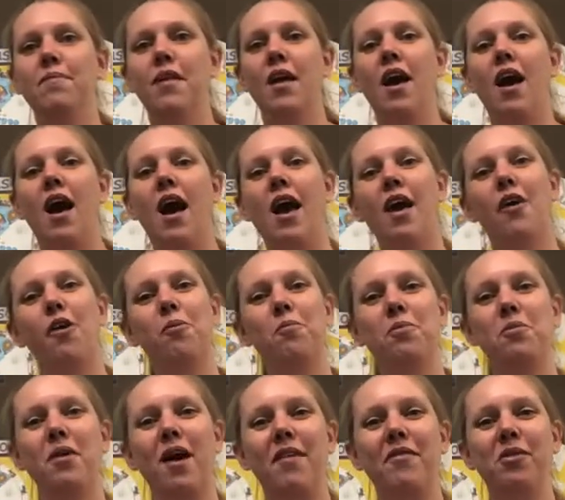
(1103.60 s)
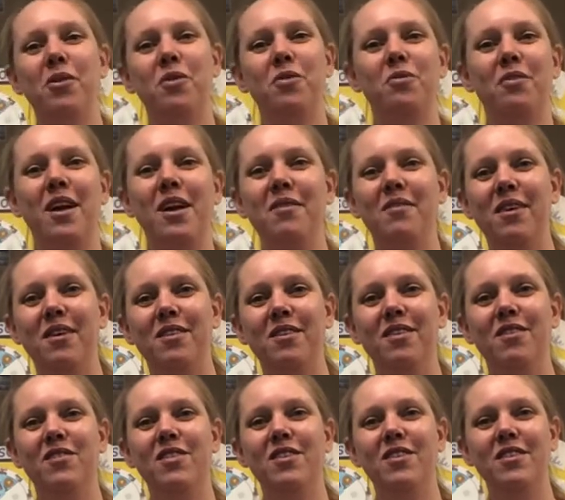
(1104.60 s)
I hope you have a great rest
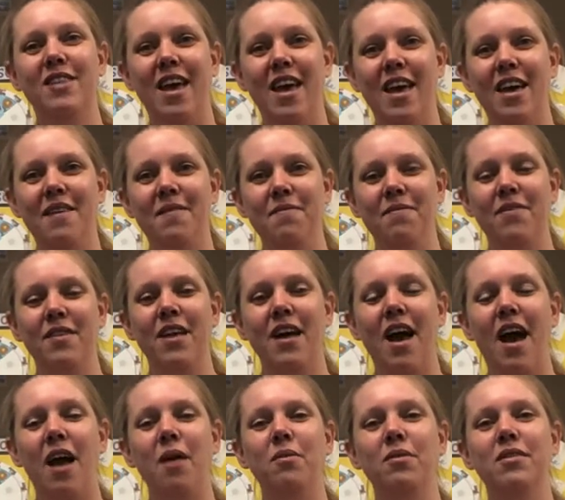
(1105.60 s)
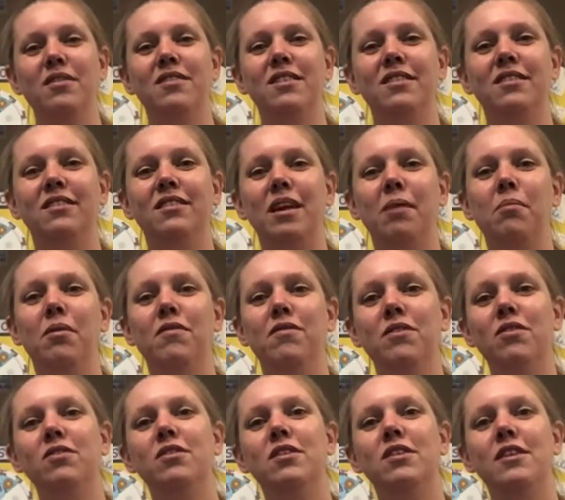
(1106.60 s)
of your day. I will see some of
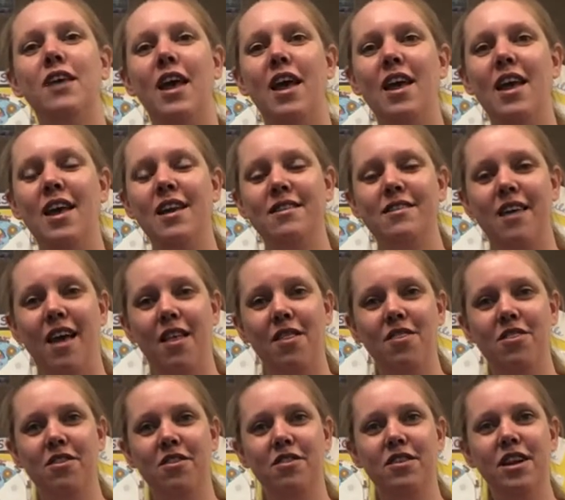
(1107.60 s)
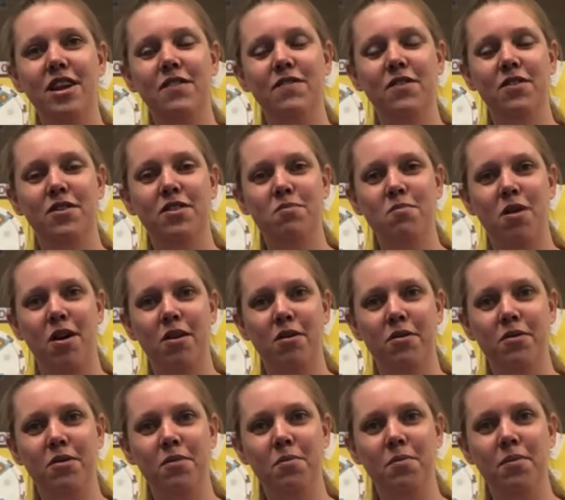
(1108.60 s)
you today at 10:30 for small
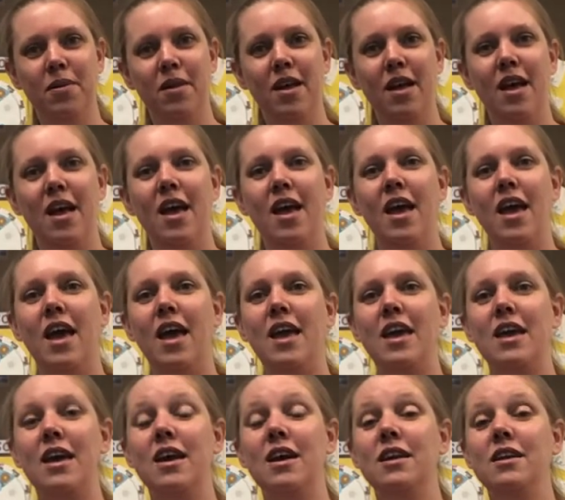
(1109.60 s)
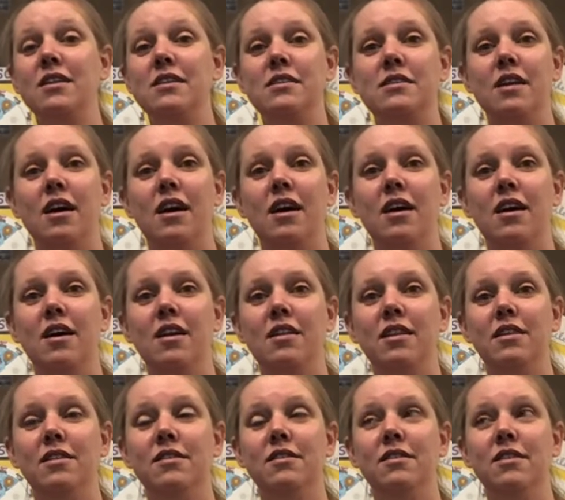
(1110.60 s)
group. And
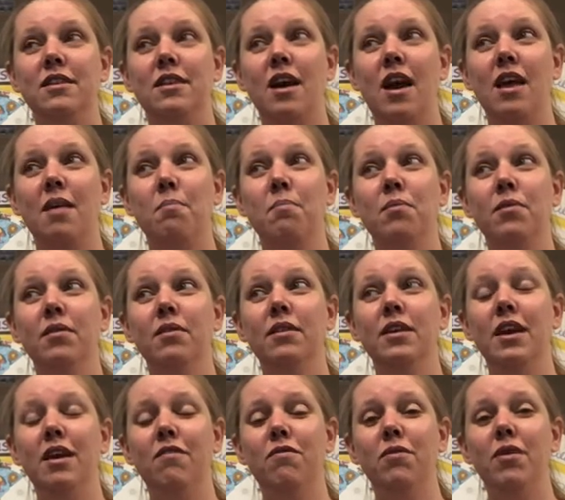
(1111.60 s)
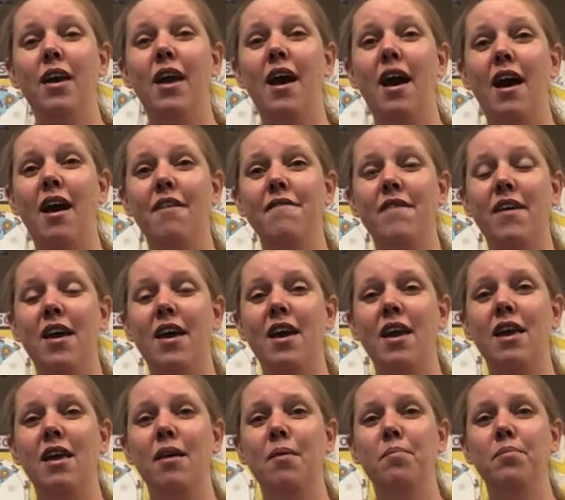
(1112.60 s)
let's see, I believe we have
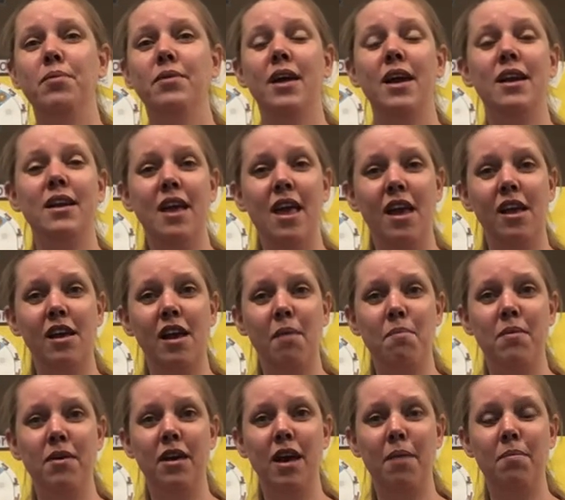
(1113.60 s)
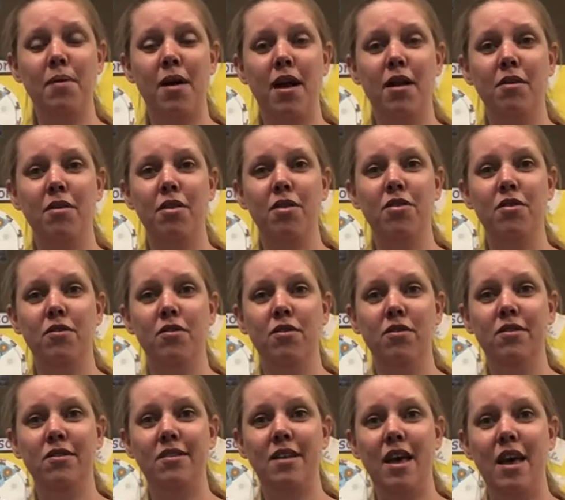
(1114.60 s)
a play date coming up on
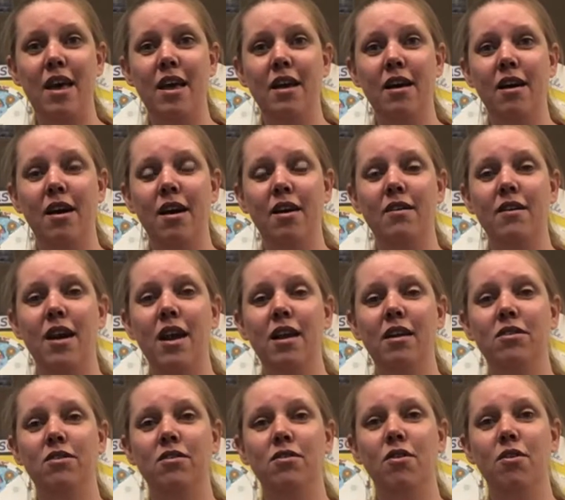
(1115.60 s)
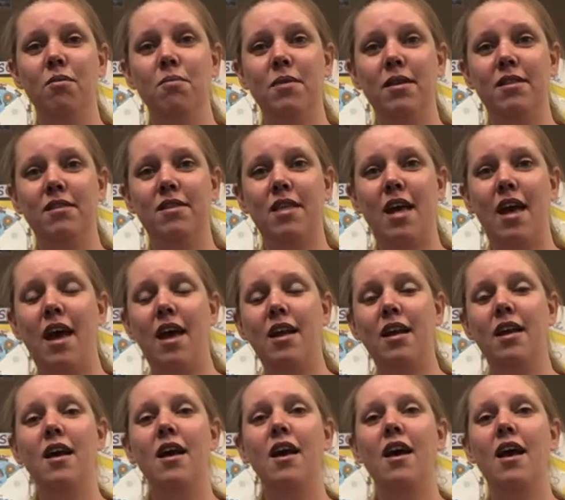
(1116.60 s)
Thursday. All right, so don't miss that.
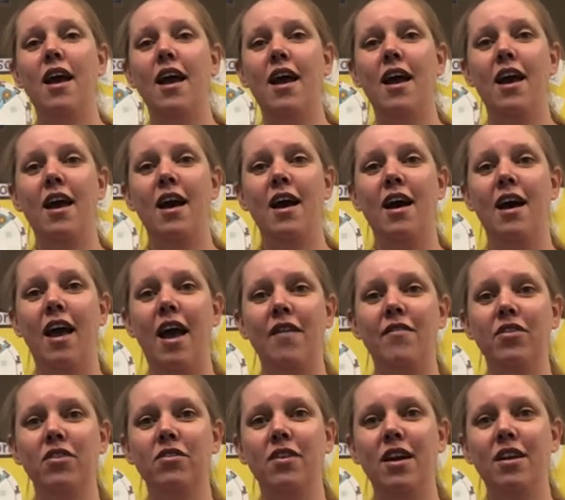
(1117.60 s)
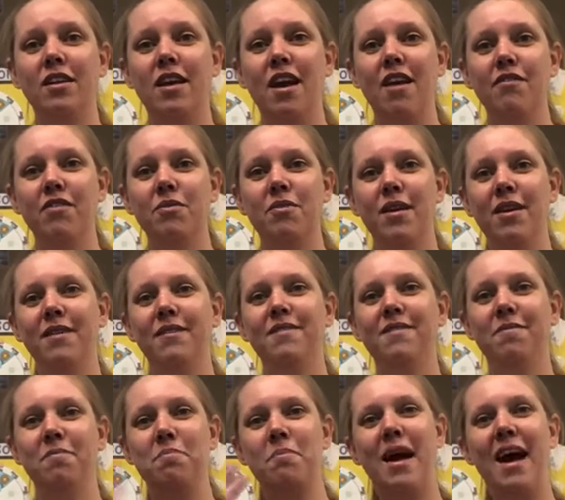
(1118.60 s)
Have a great day, everyone.
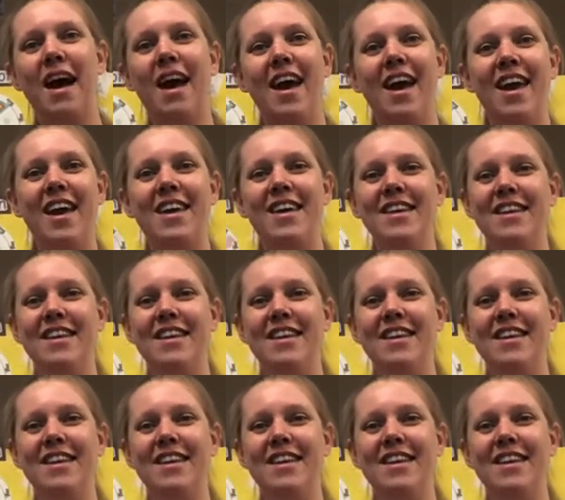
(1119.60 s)
Bye.